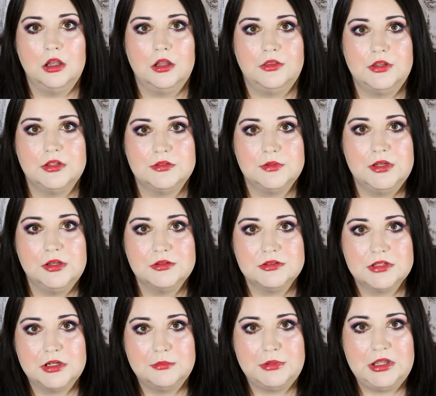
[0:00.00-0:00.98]
This video is
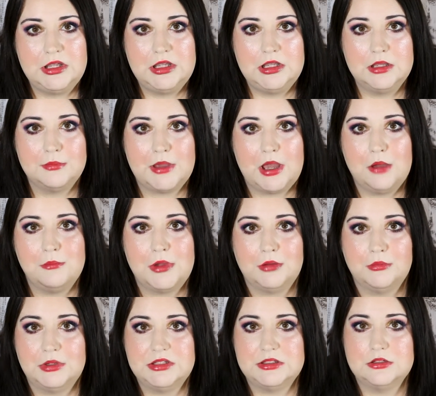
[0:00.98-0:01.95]
going to be about my
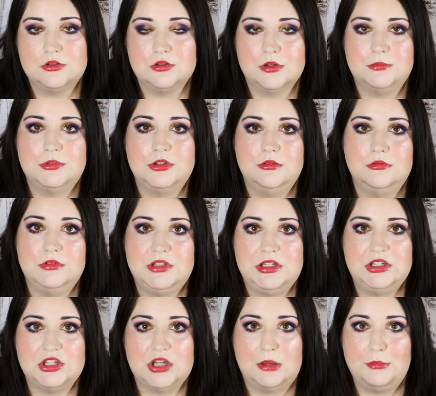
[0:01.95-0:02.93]
recent trip to
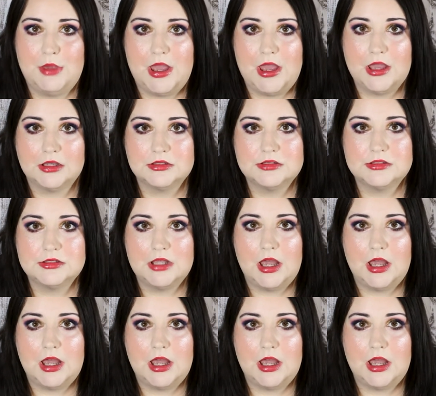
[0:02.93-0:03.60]
TJ Maxx.